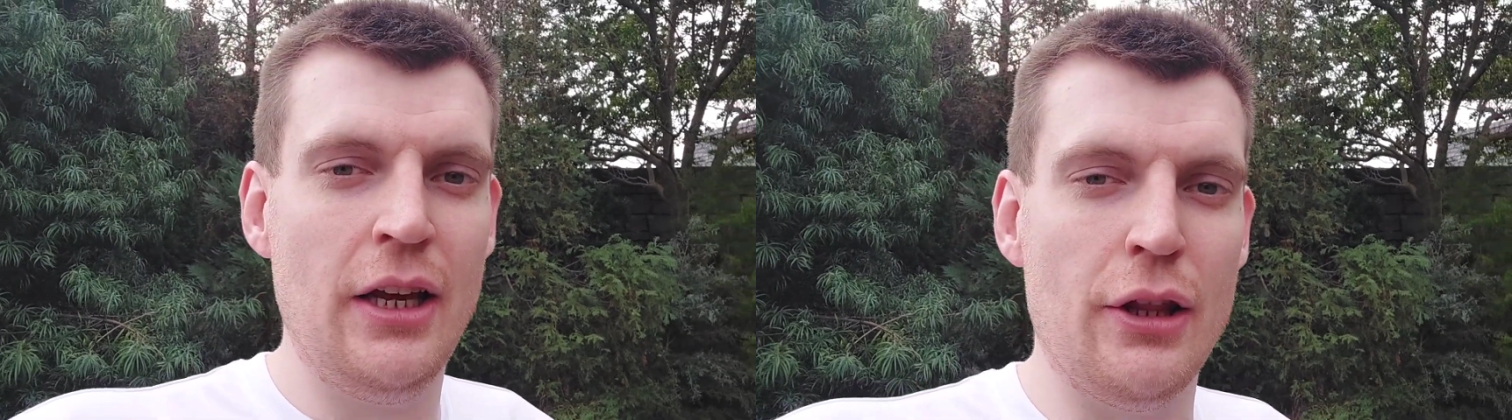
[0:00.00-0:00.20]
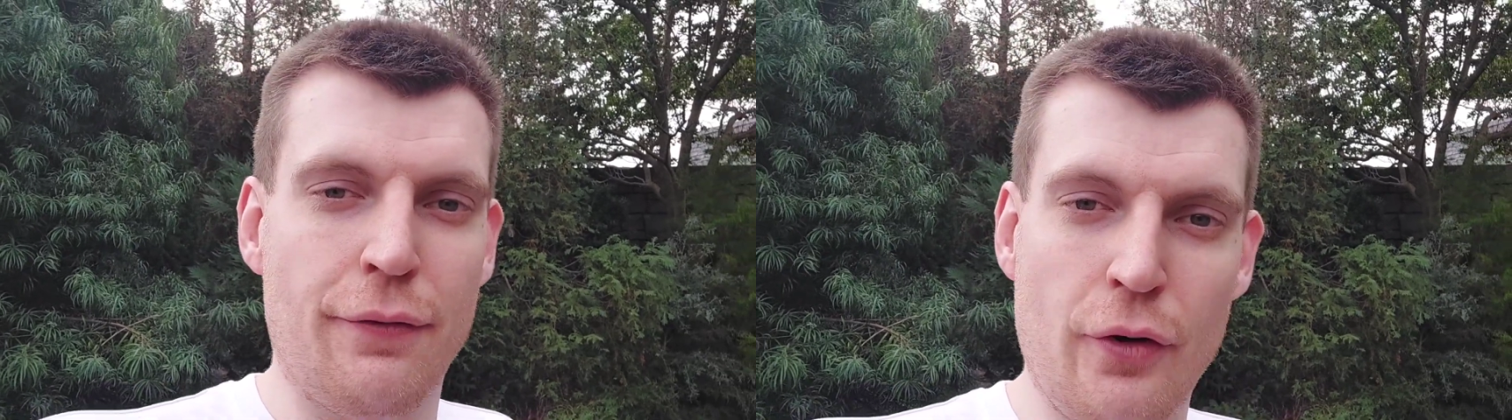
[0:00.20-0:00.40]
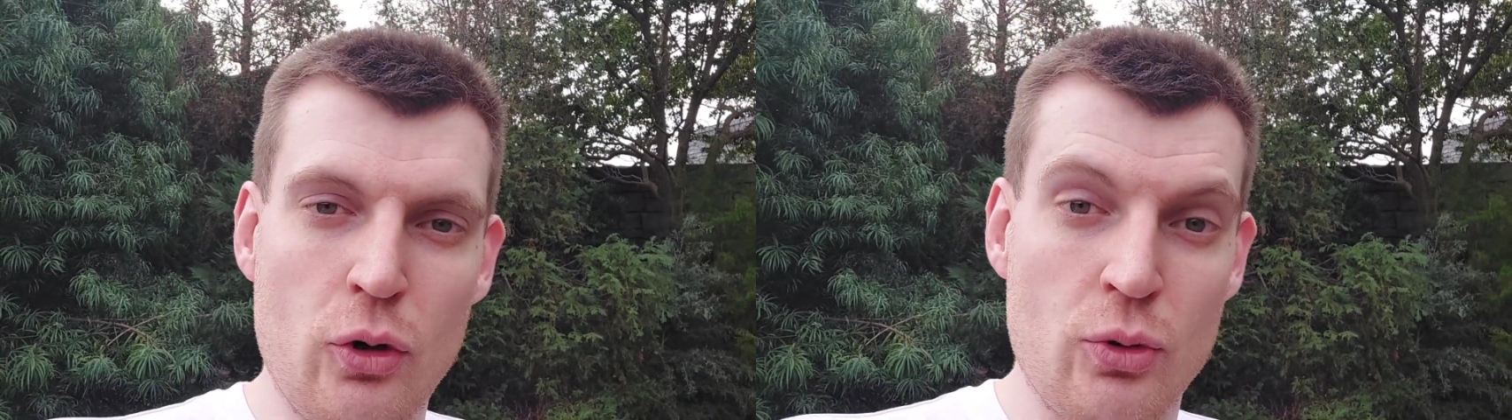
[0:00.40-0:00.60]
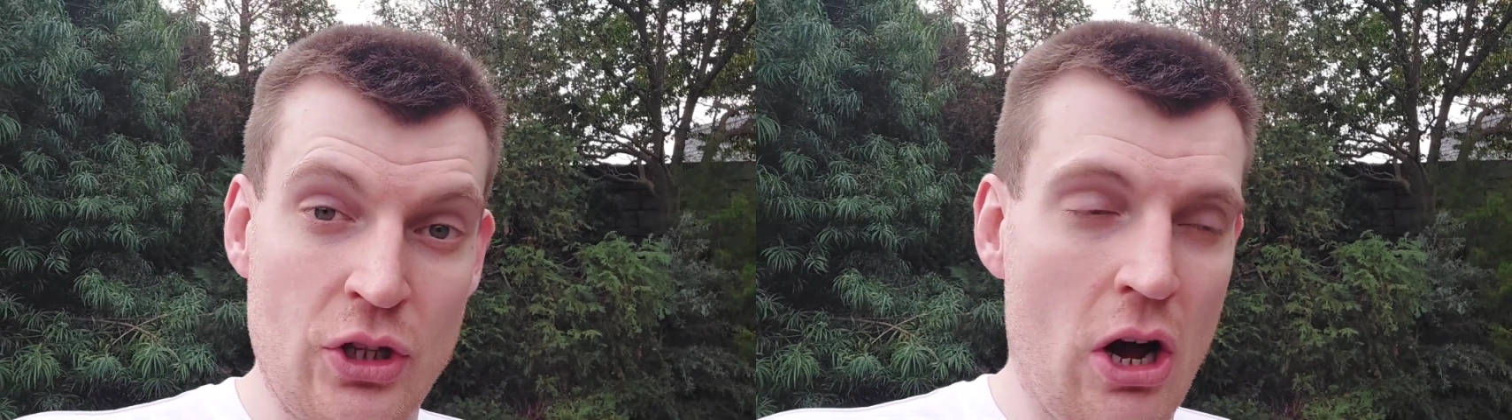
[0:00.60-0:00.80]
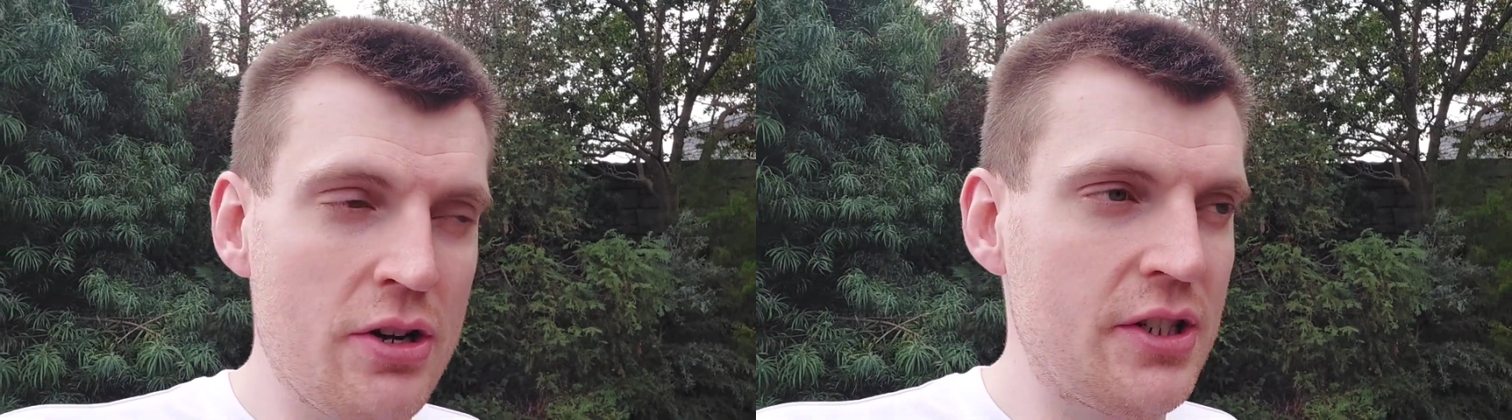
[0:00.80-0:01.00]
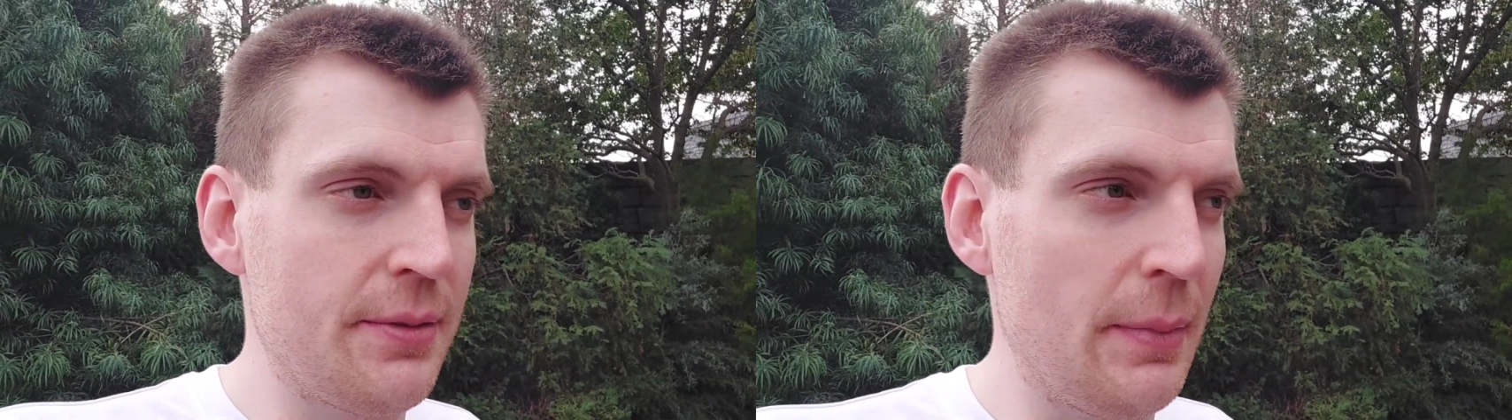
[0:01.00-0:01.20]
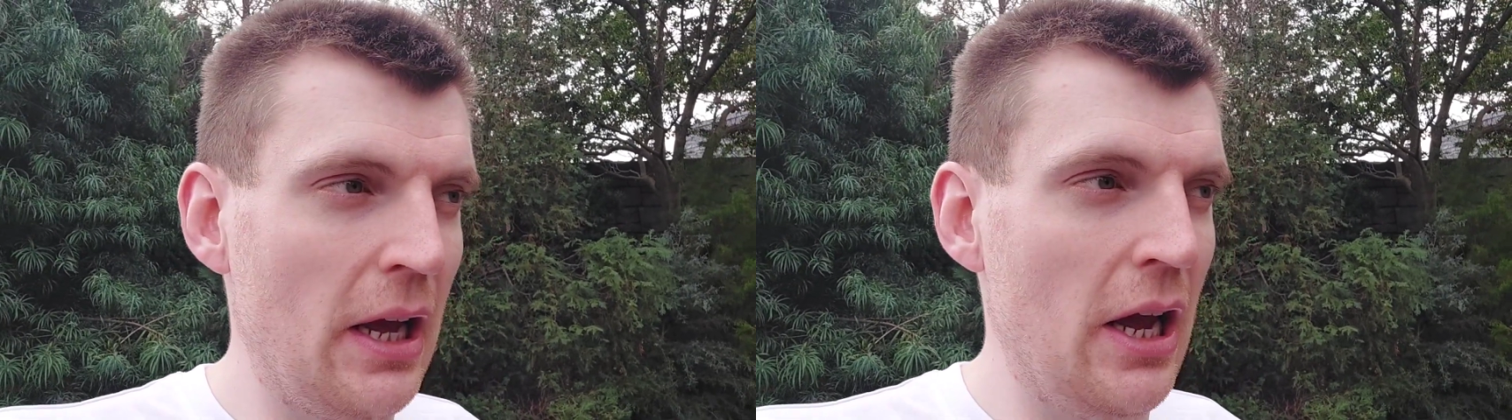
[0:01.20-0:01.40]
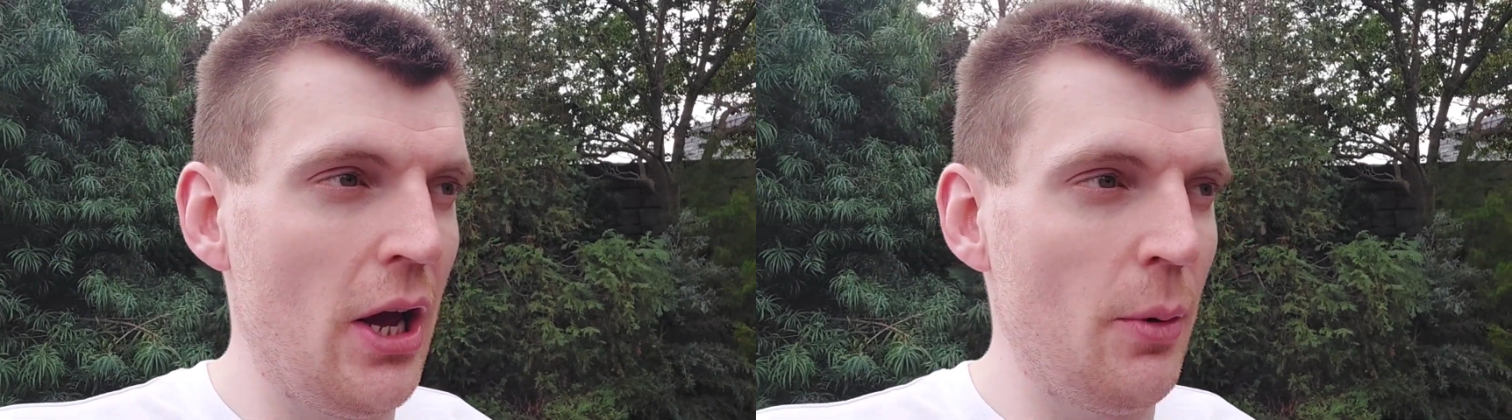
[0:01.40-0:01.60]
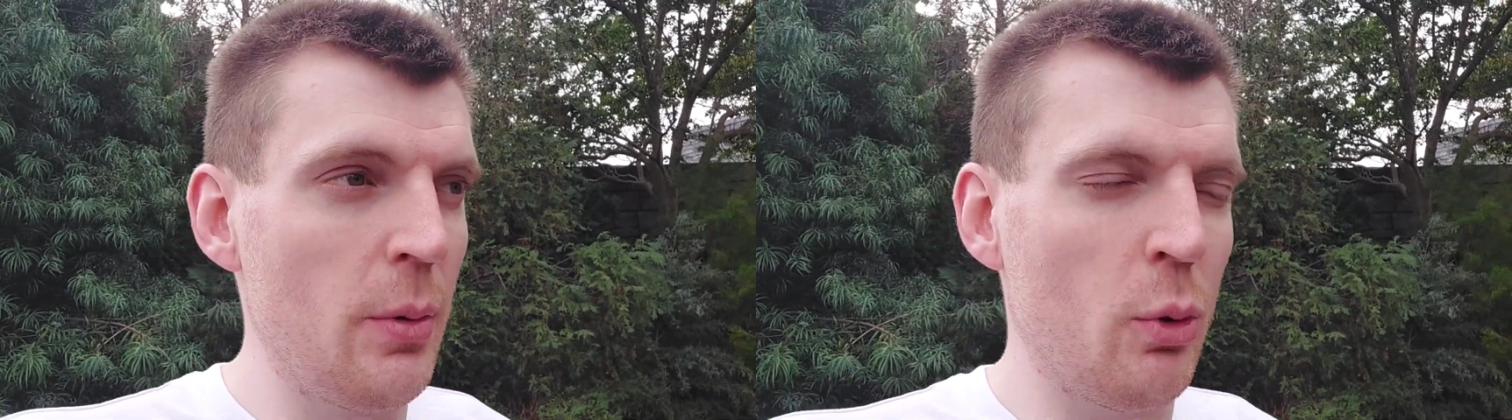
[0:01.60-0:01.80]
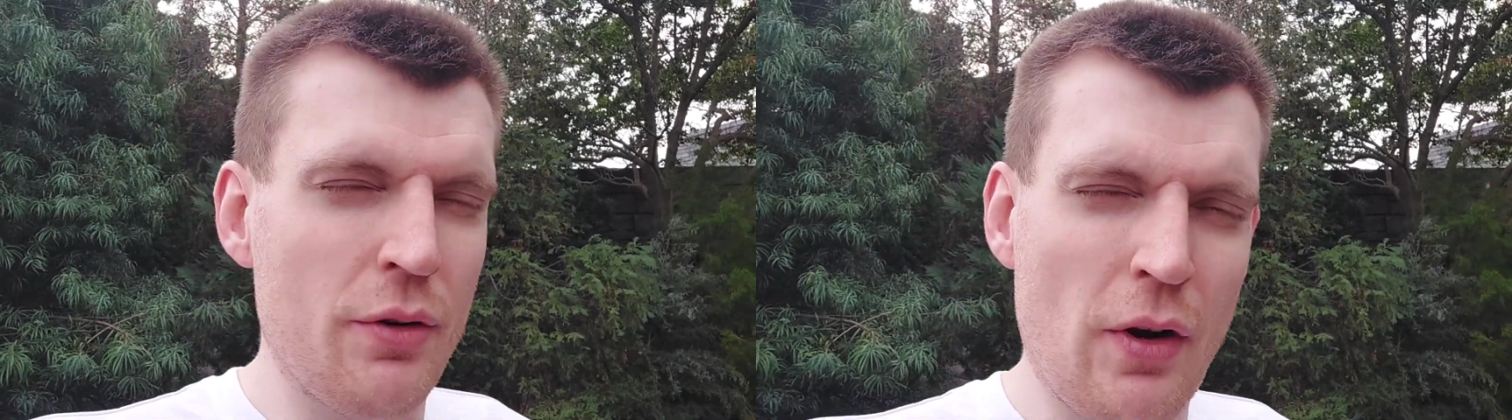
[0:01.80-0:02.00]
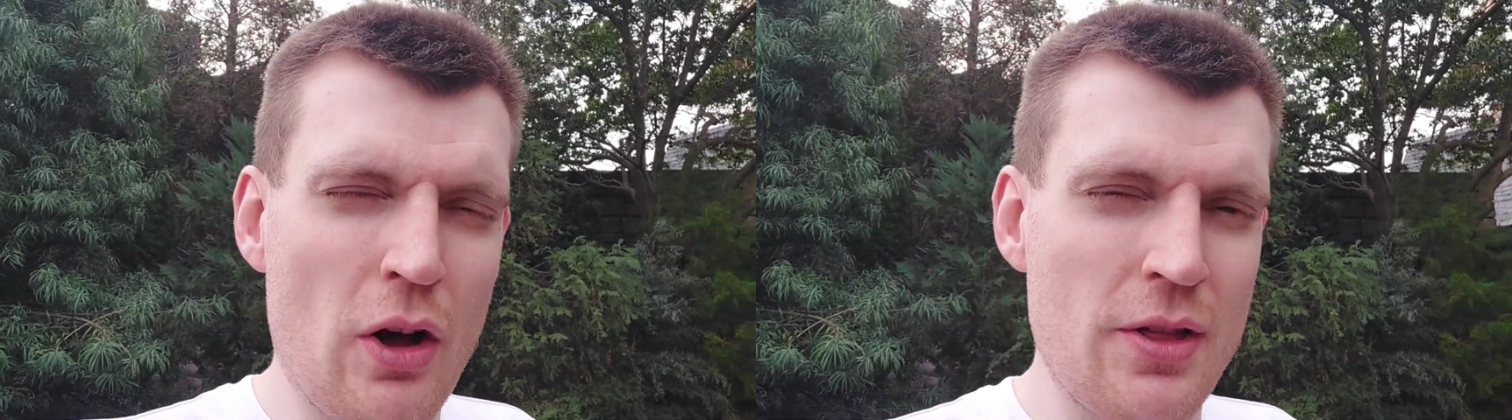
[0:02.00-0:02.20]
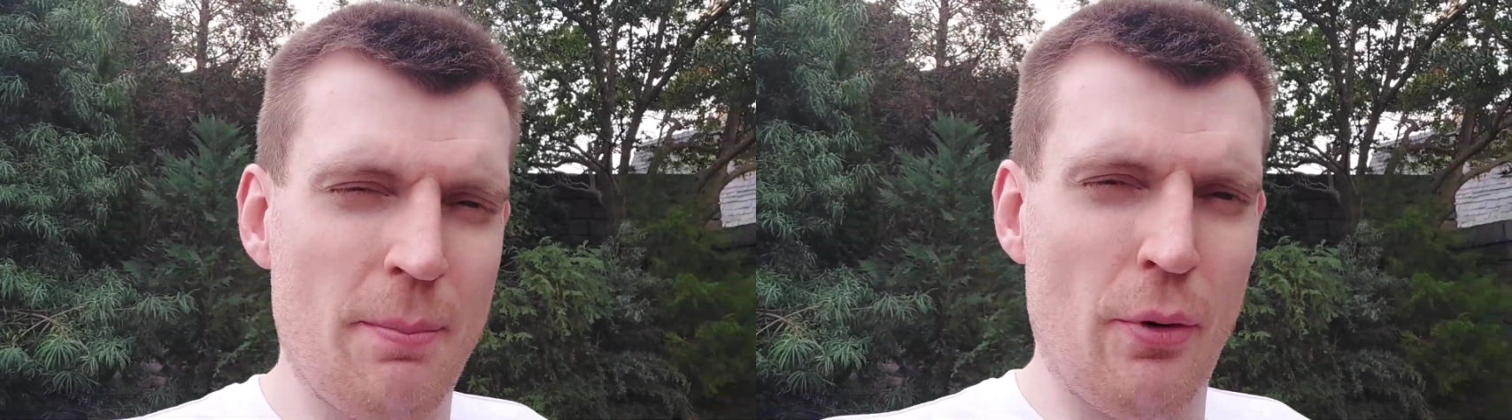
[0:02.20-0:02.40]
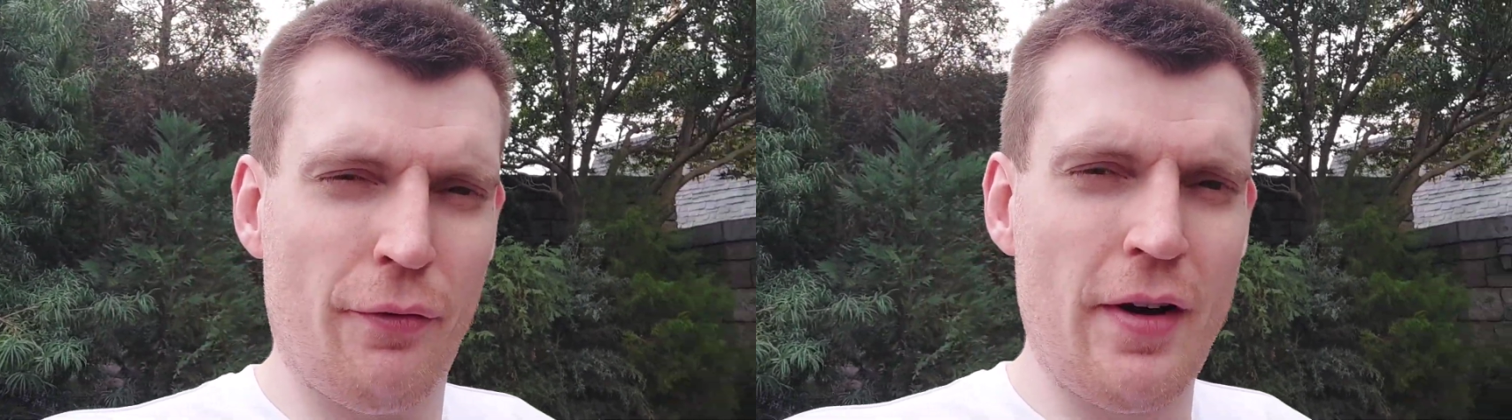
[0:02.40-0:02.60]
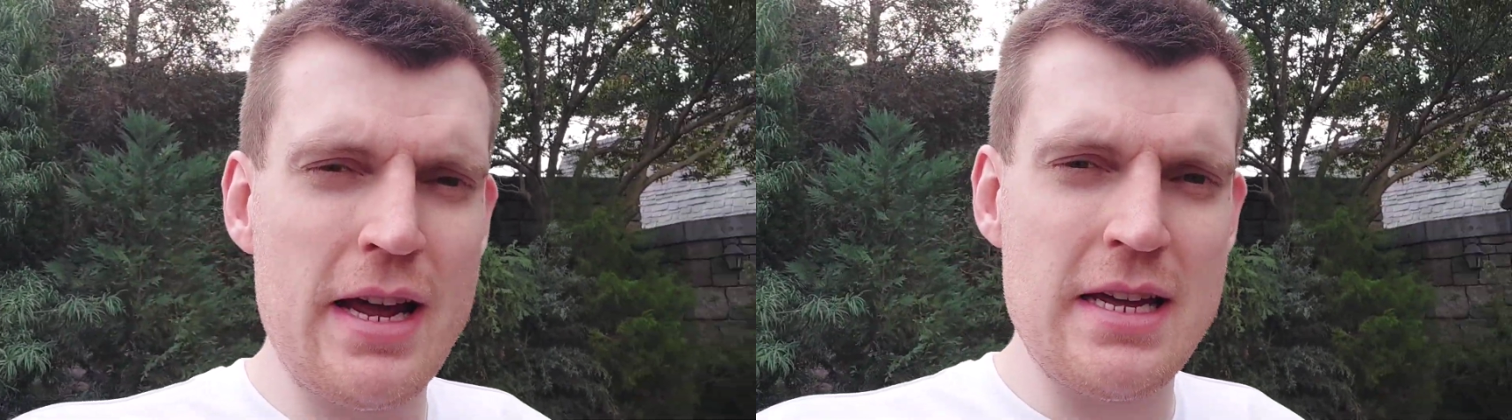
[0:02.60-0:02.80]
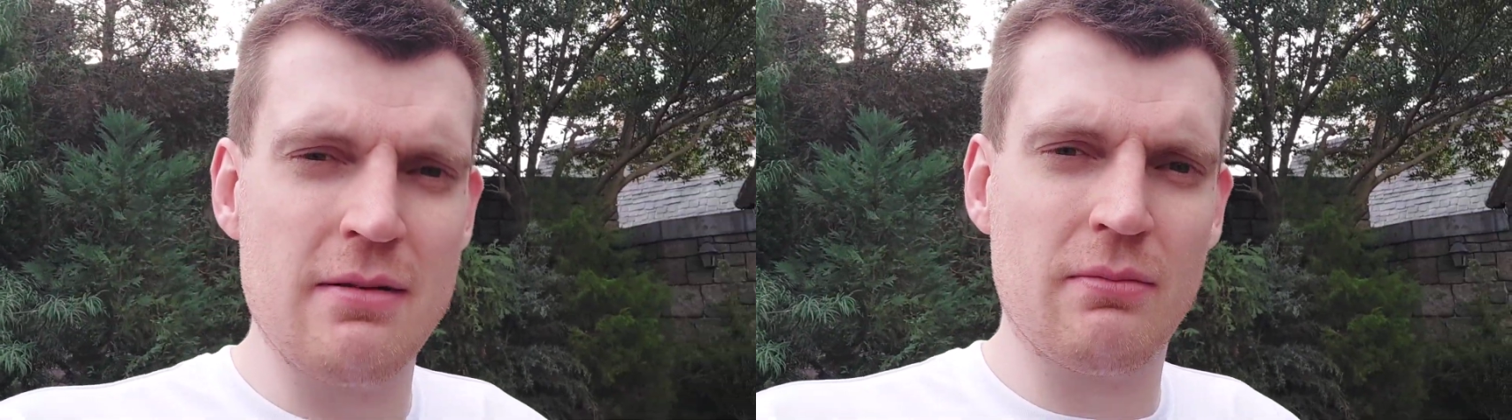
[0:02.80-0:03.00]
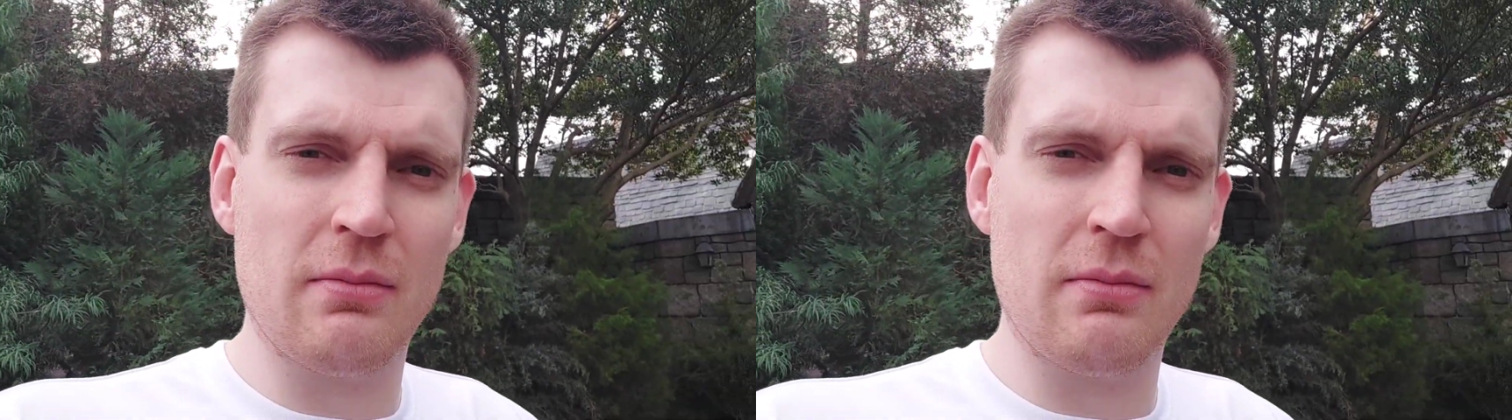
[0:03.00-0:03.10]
The food was nice. Uh, we would have liked the buffet